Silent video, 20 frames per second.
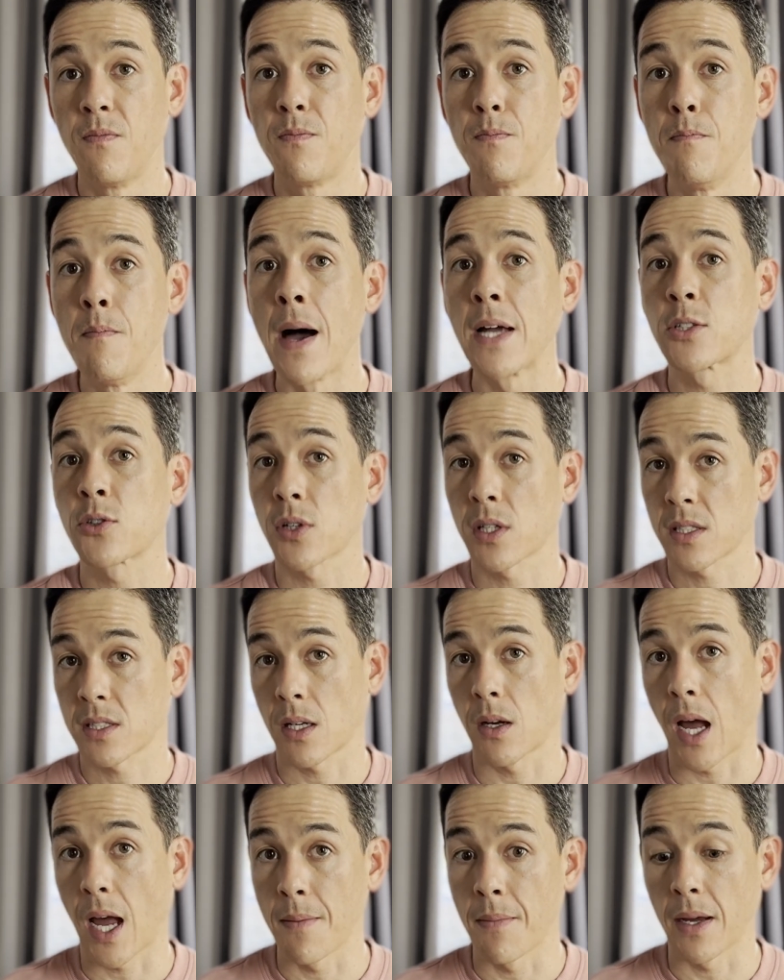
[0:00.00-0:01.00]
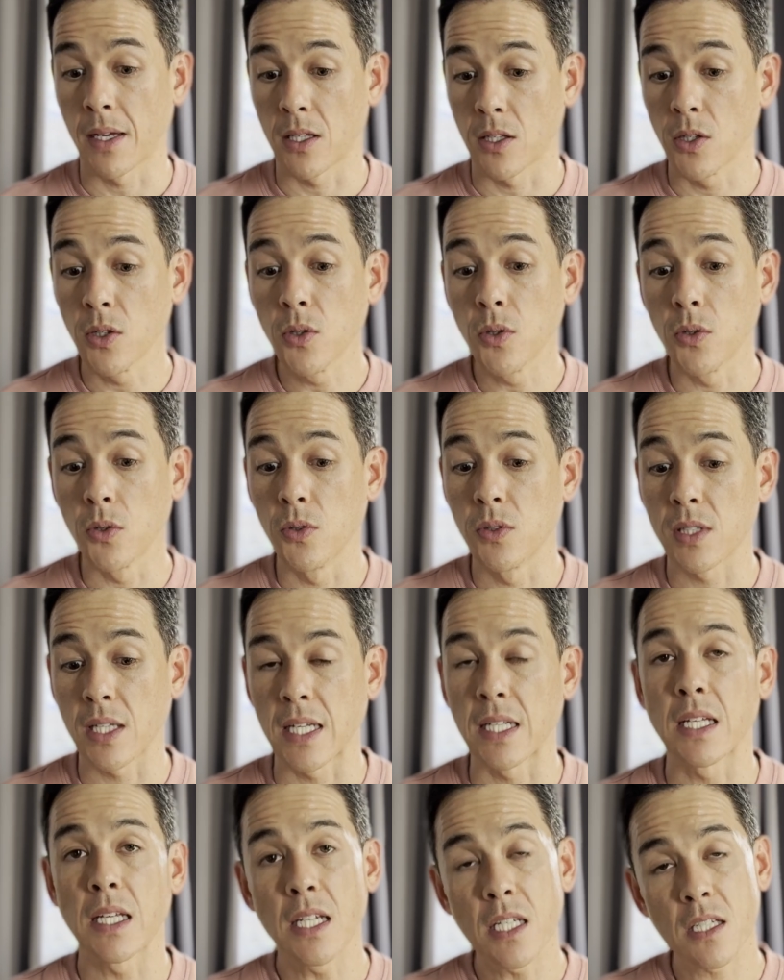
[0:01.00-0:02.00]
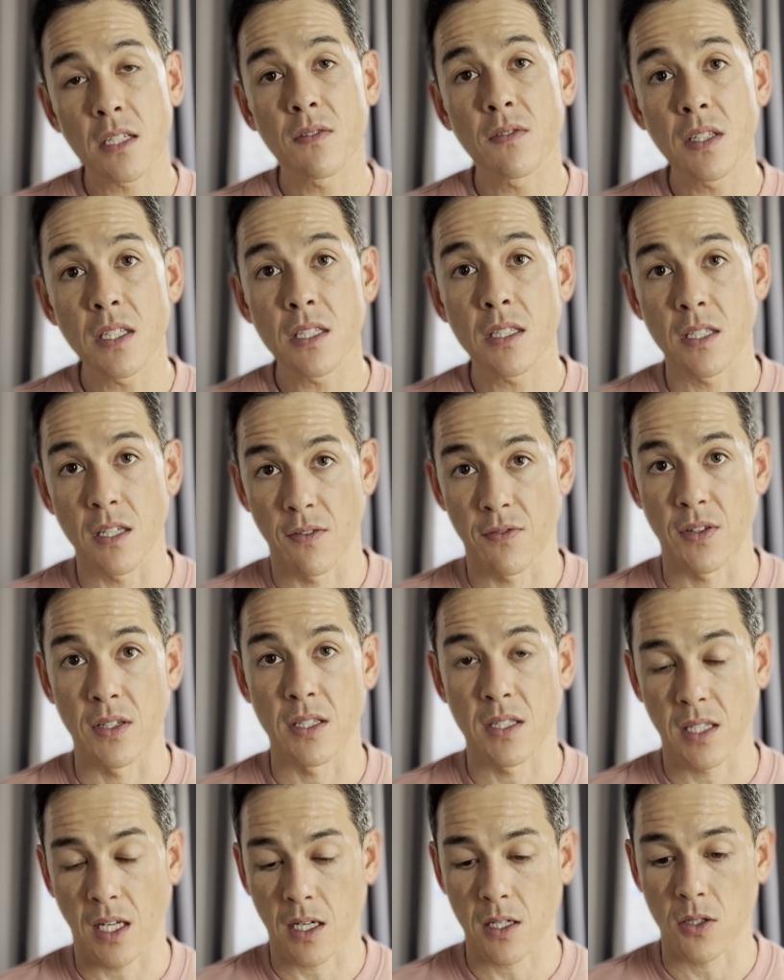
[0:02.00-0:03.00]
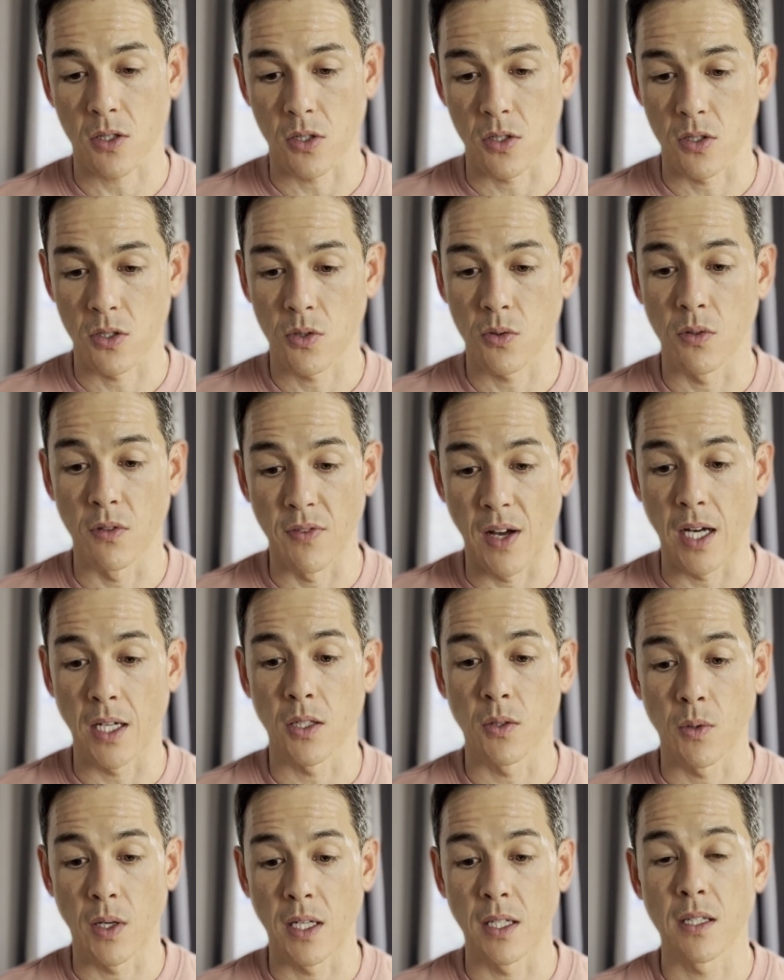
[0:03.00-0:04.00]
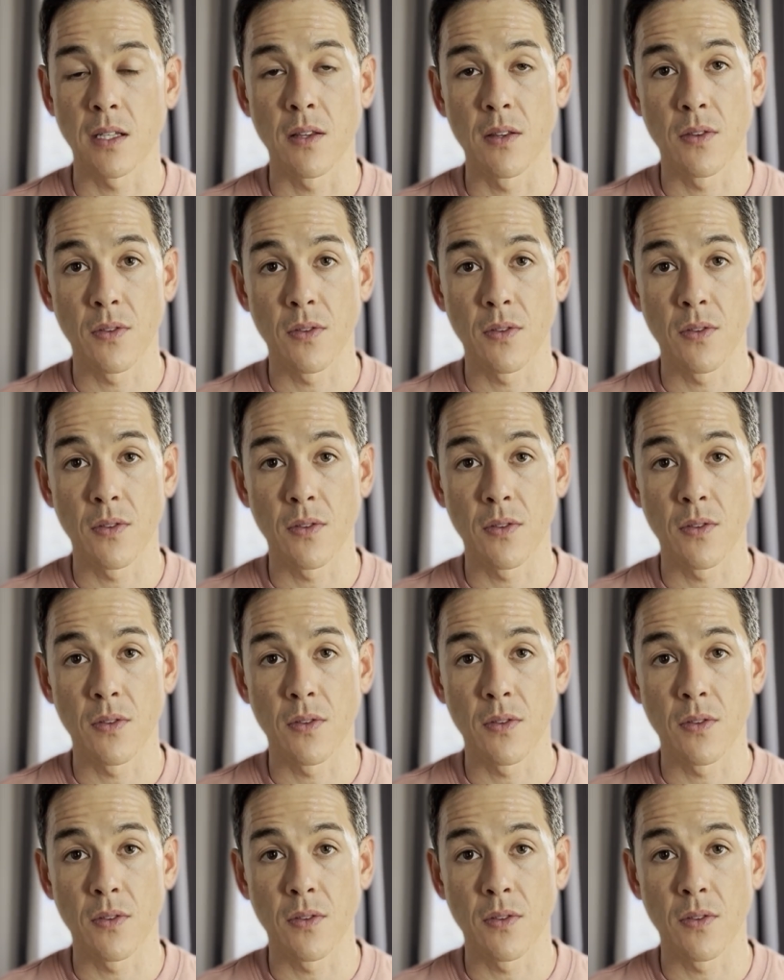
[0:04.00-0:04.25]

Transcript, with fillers: metrics that I might use in each of these different sectors to evaluate